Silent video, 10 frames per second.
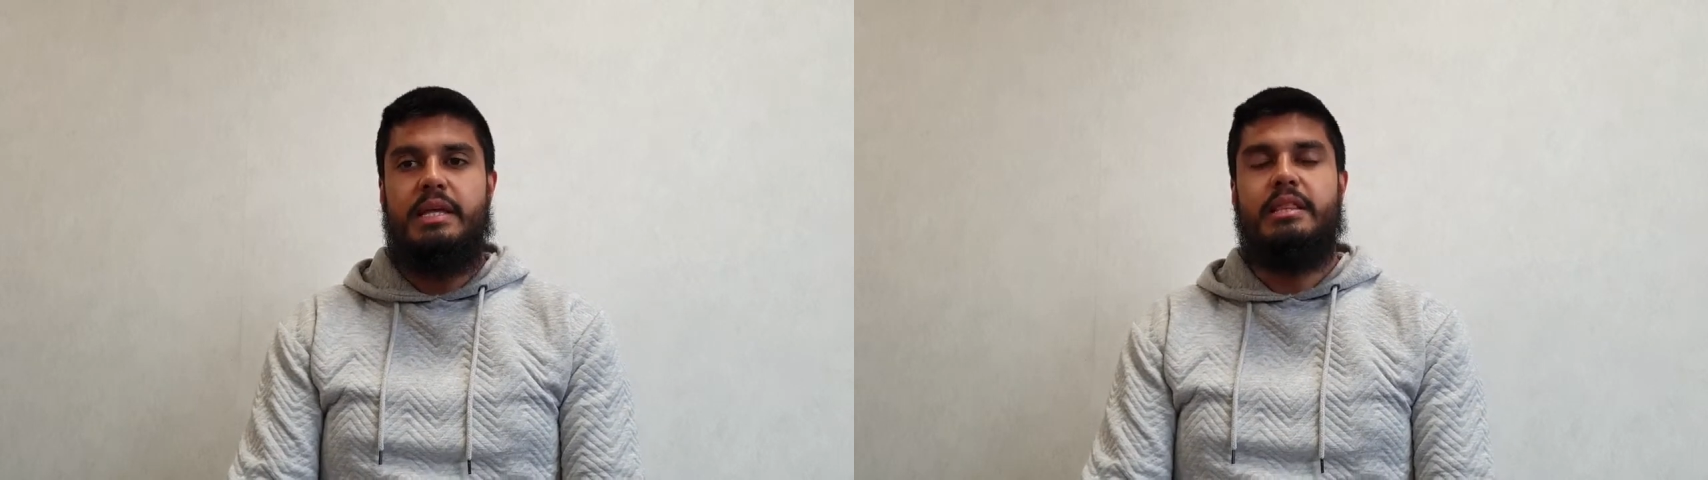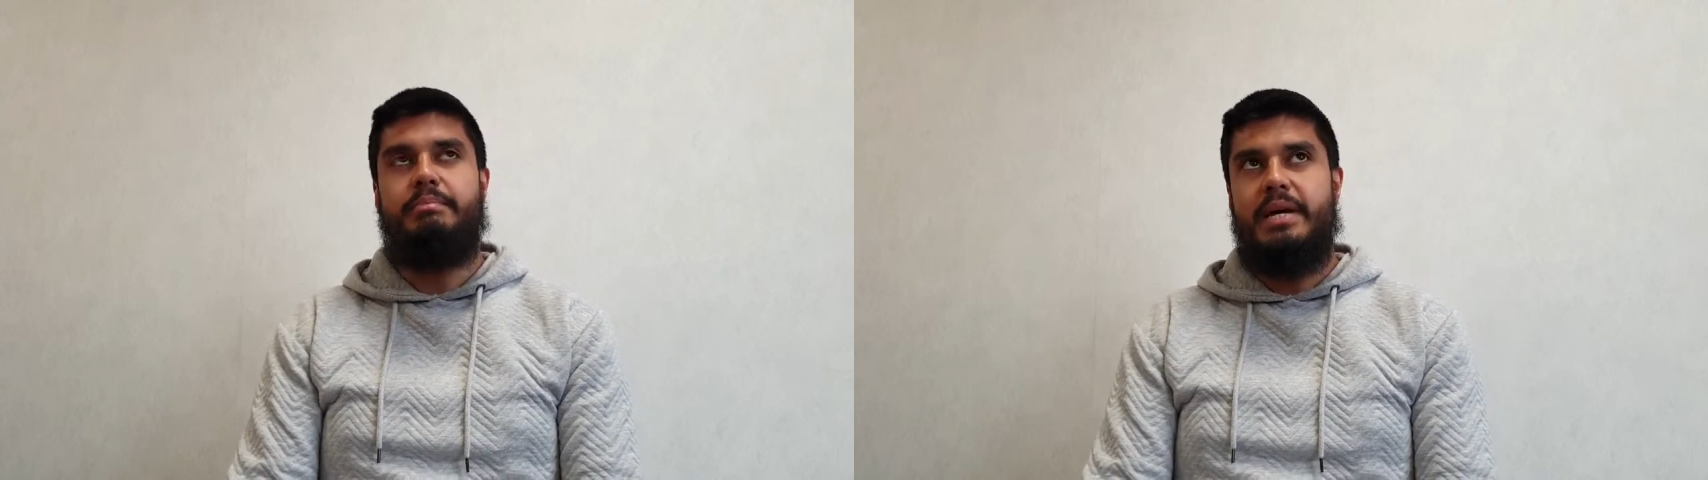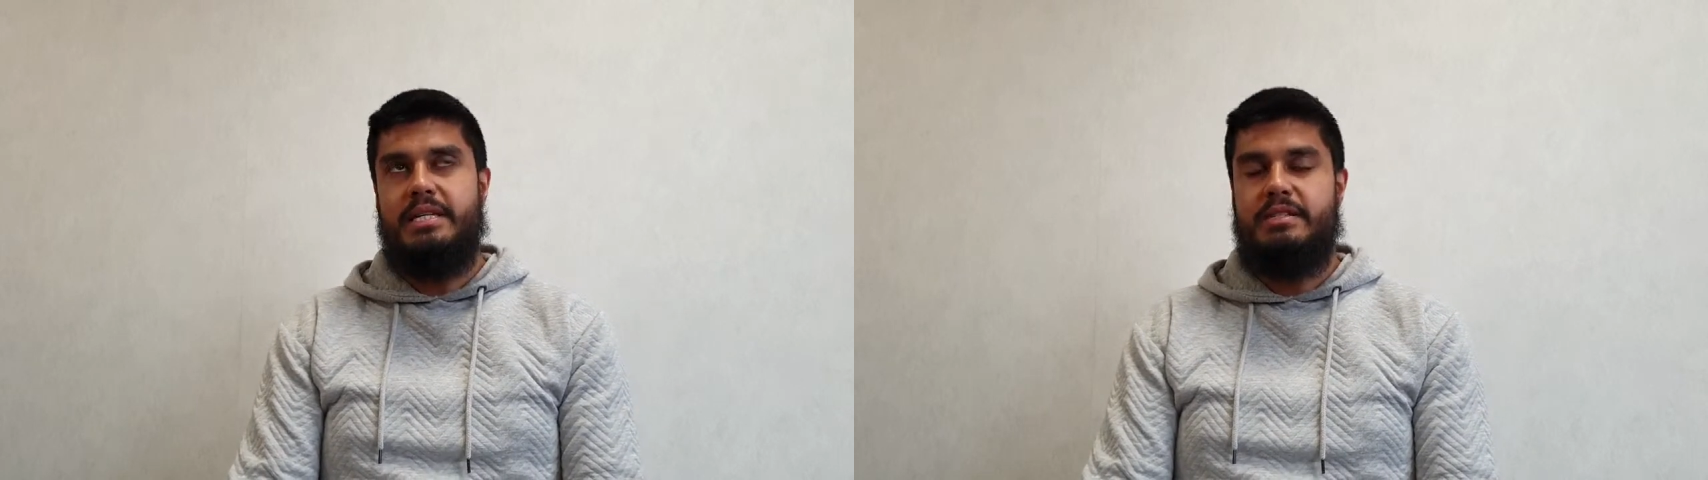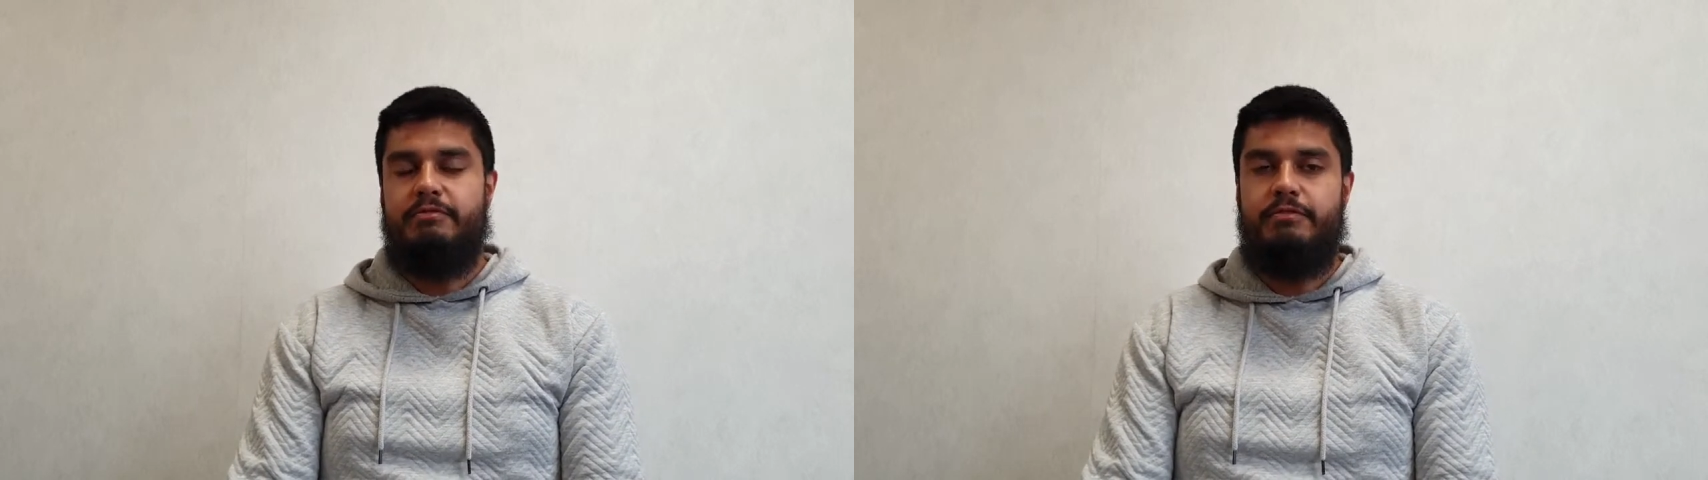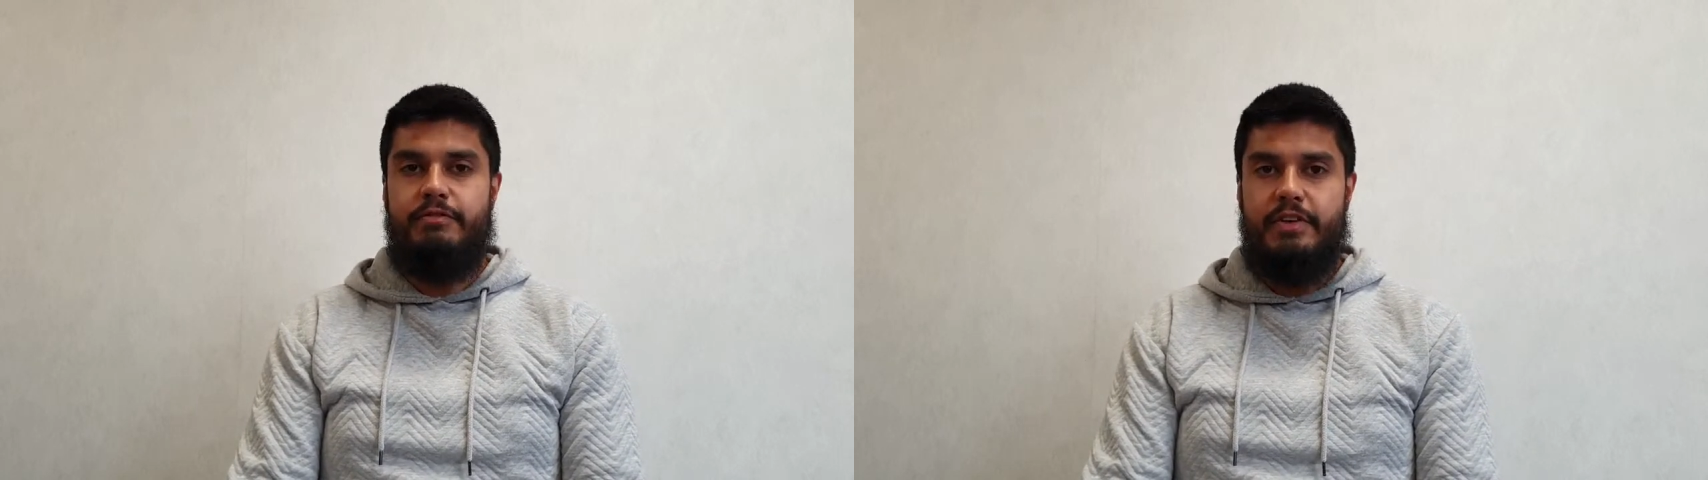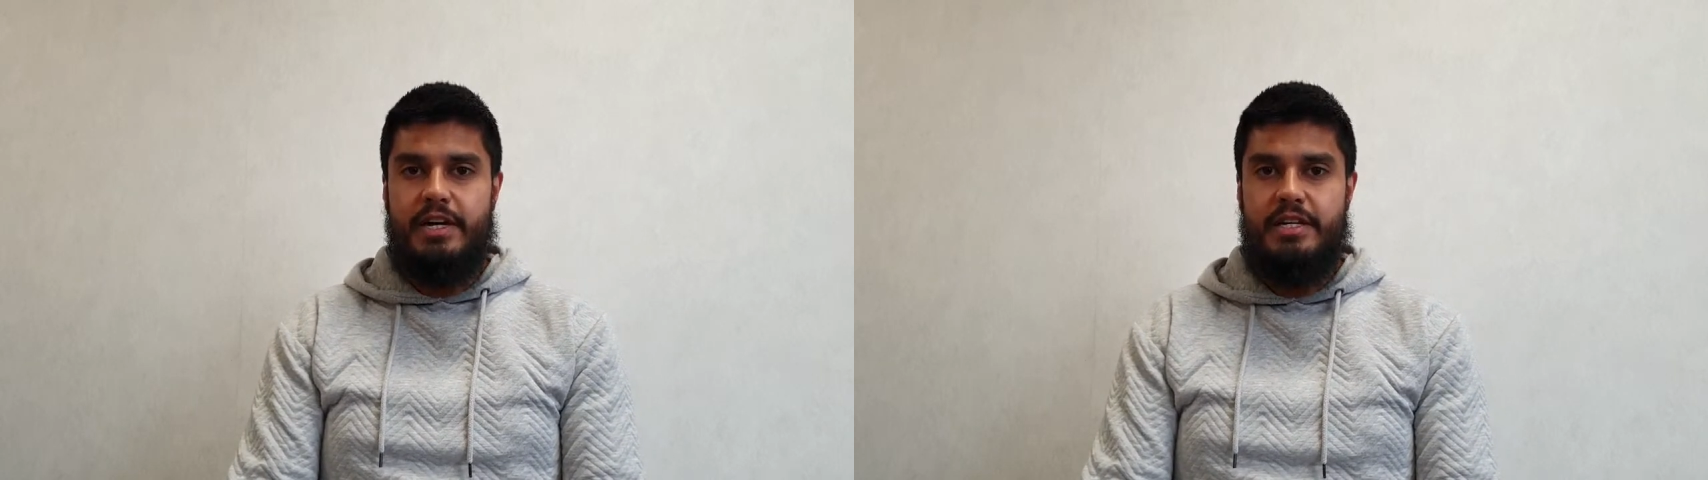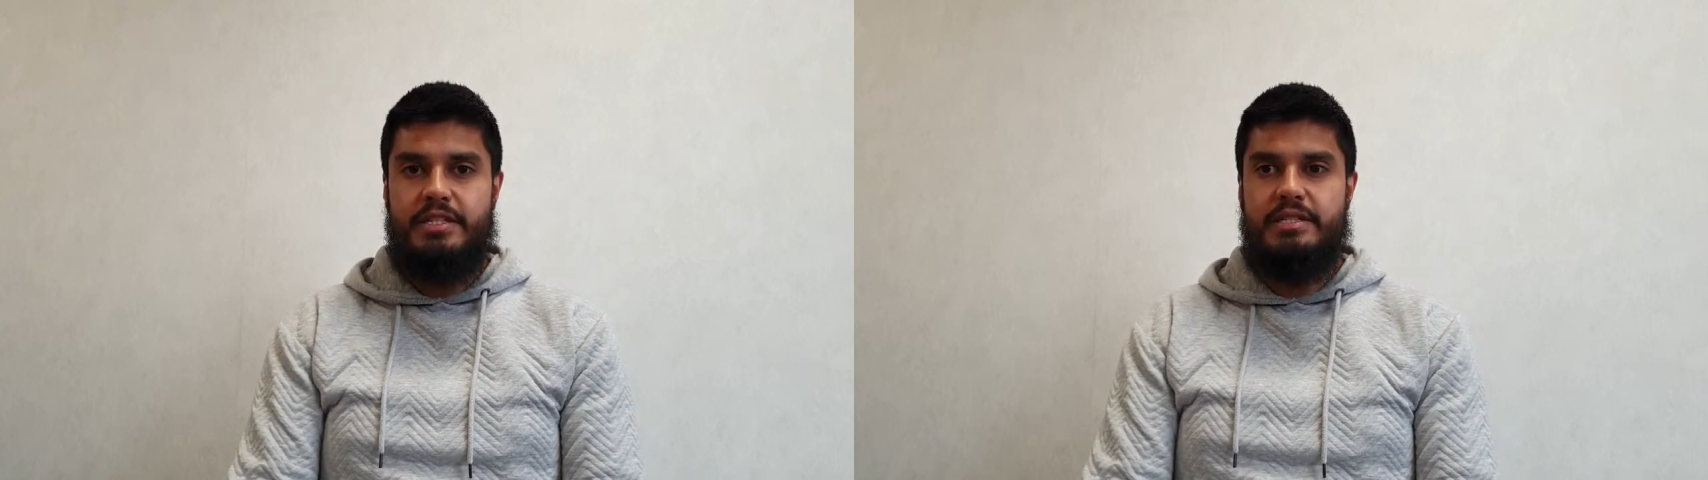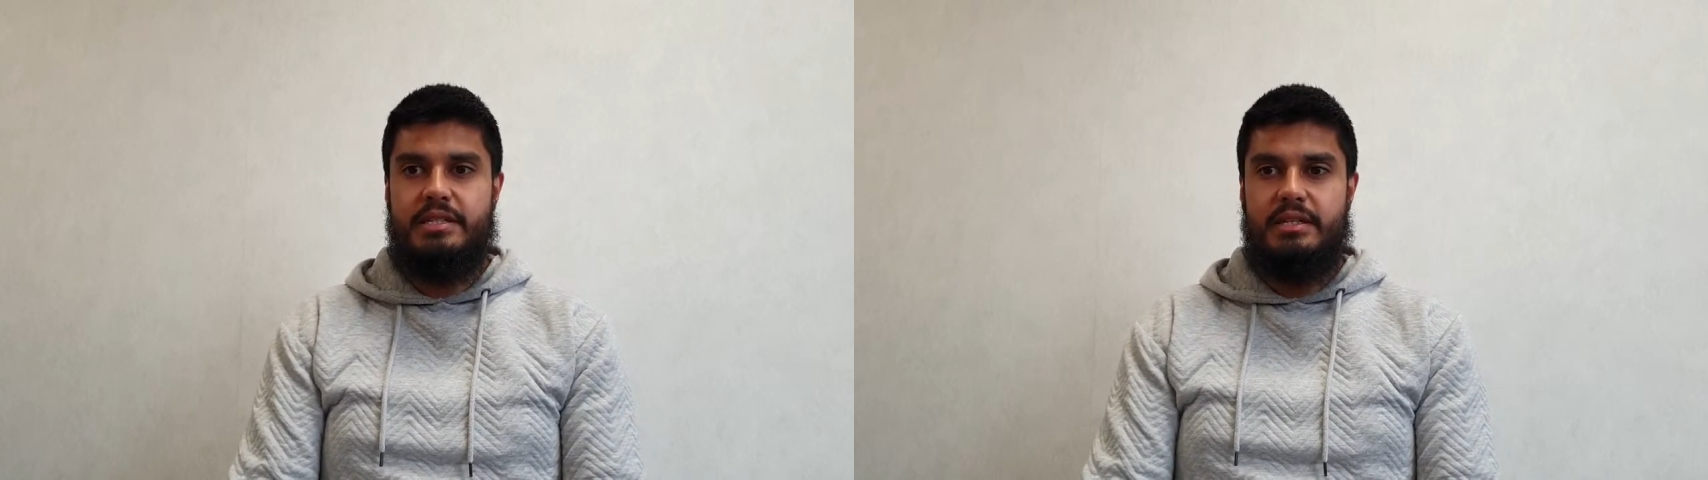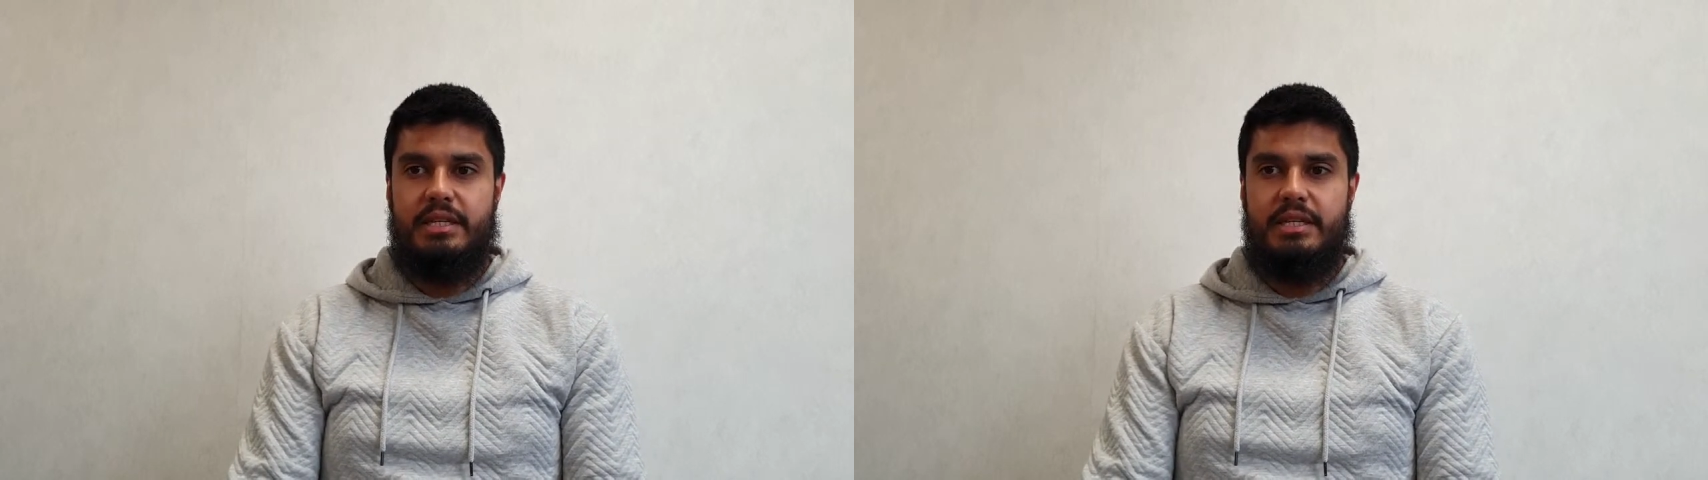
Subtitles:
the best verse